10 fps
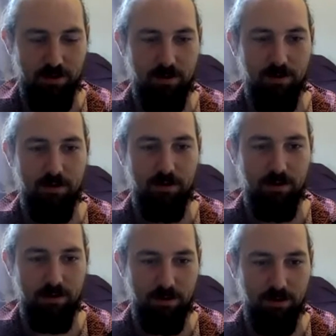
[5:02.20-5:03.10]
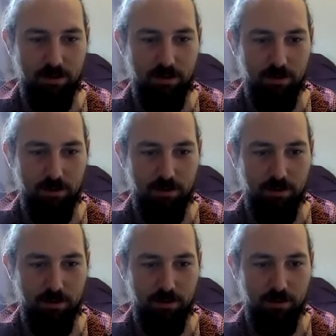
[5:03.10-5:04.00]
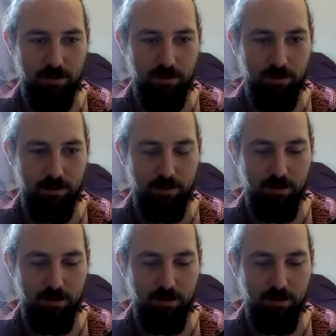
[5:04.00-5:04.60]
[no speech]